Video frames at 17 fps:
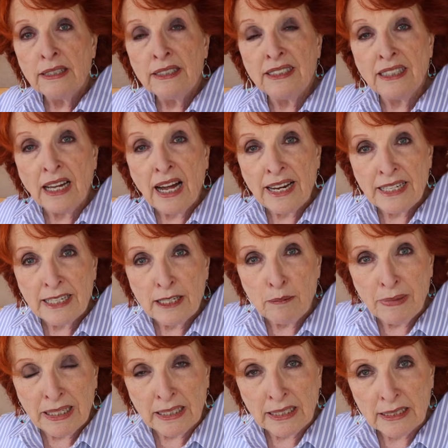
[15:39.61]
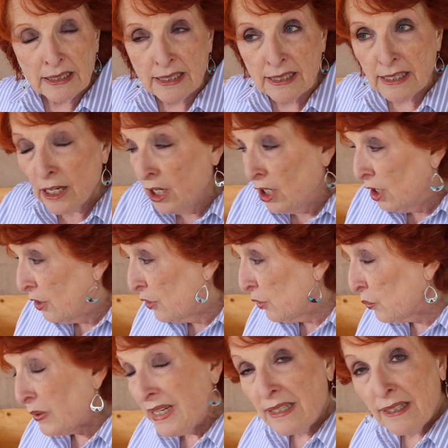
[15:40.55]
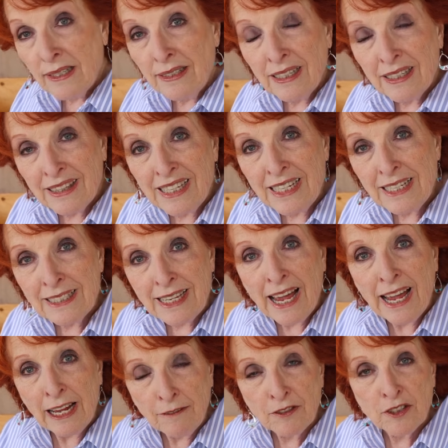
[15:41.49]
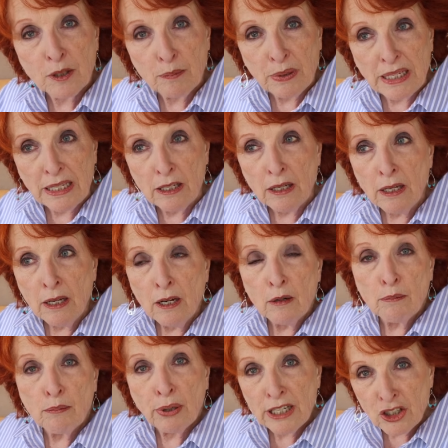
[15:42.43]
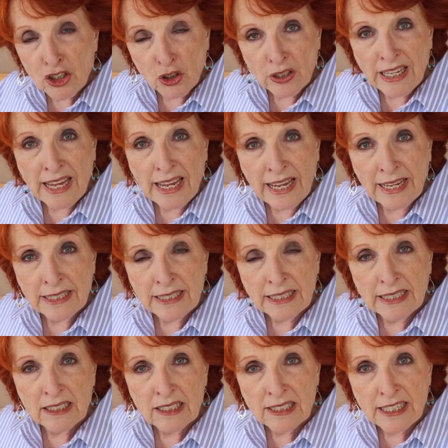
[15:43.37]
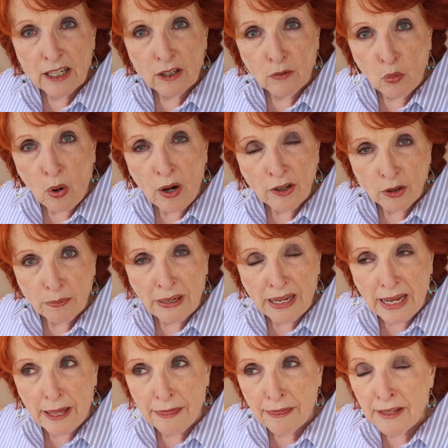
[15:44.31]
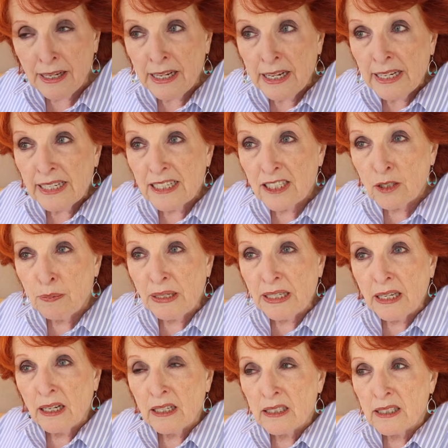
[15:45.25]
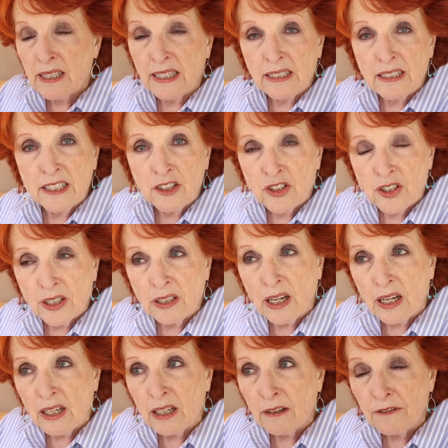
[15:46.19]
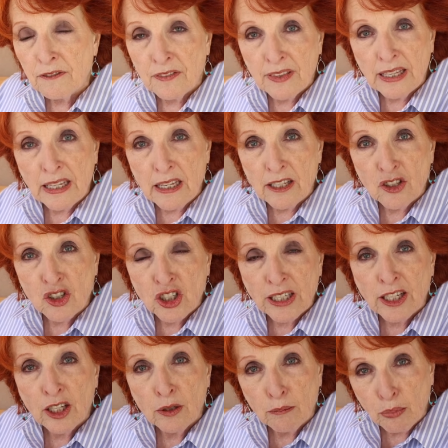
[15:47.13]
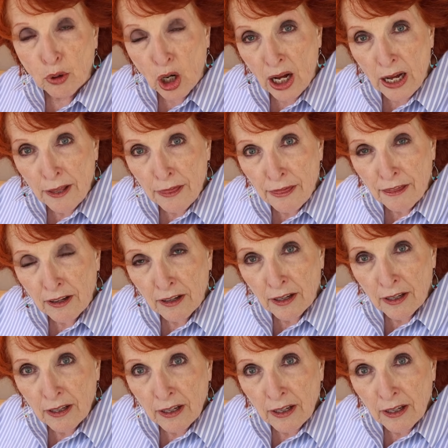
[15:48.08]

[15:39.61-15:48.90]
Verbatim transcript: 90 minutes. The reason that these have to be pressure canned instead of water bath is because the addition of the chicken broth